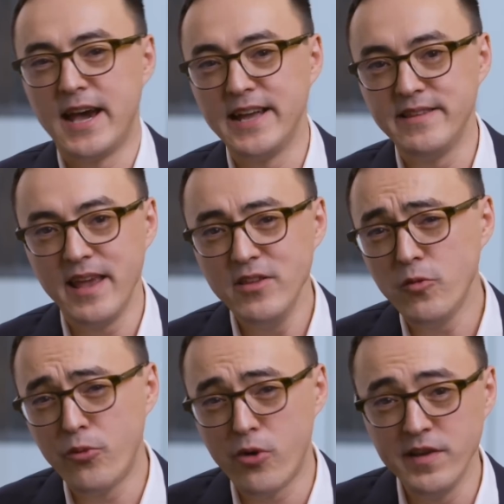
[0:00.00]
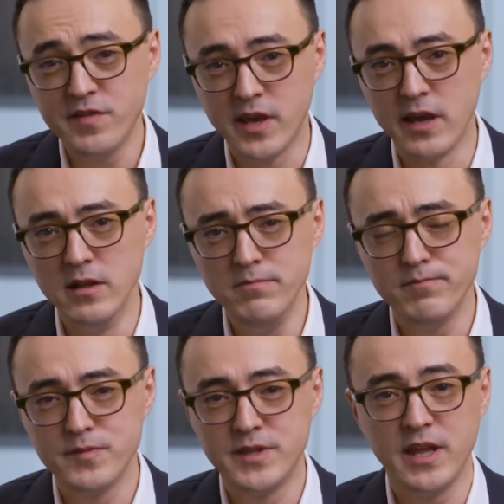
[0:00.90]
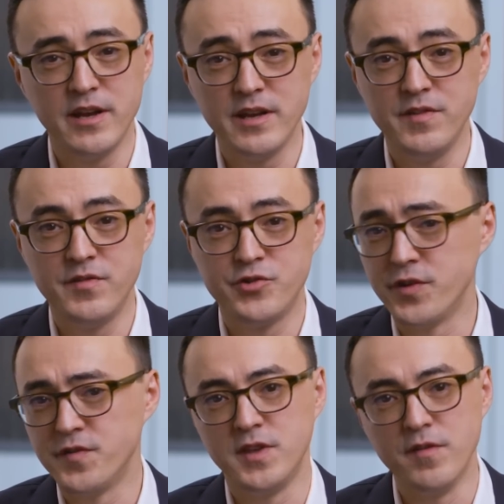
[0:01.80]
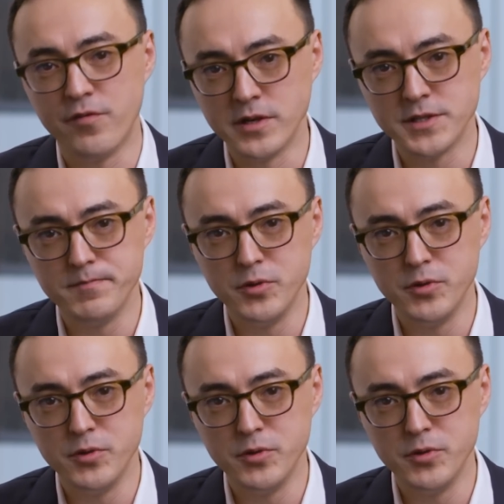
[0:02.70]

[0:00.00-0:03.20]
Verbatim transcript: At enterprise scale, data is just different.